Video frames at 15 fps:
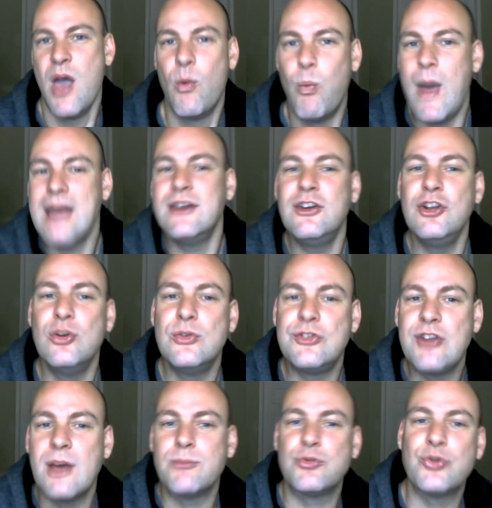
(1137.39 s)
When do you
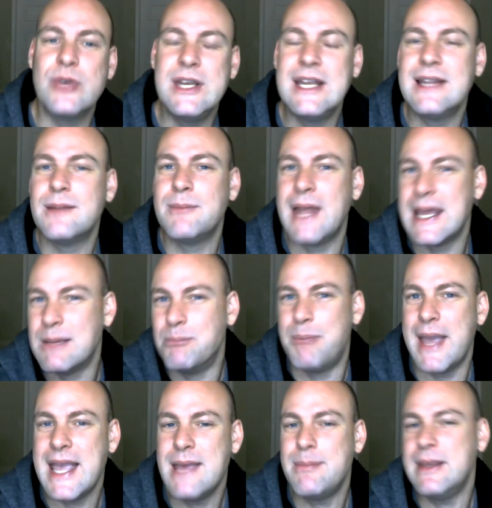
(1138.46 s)
stop treating them like
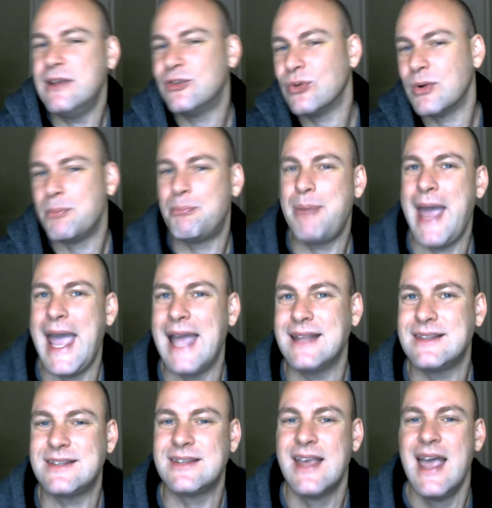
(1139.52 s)
babies or
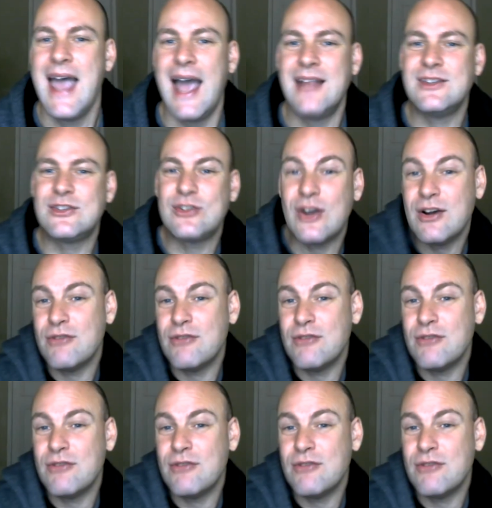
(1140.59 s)
pets and start